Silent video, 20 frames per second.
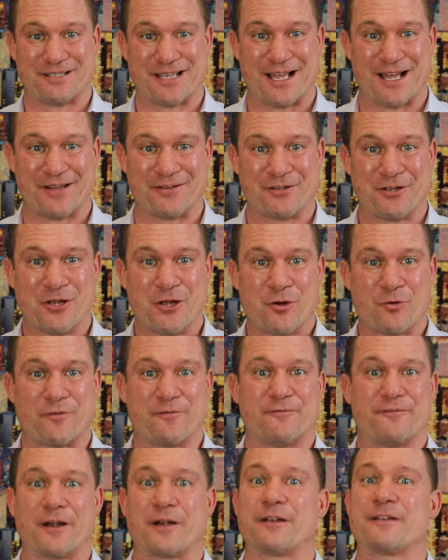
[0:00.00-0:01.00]
down
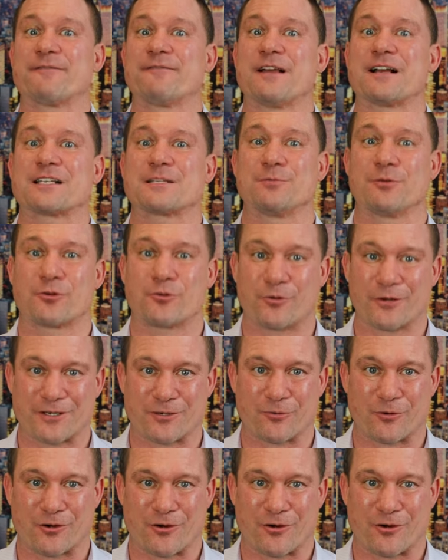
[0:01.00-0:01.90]
with very flexible credit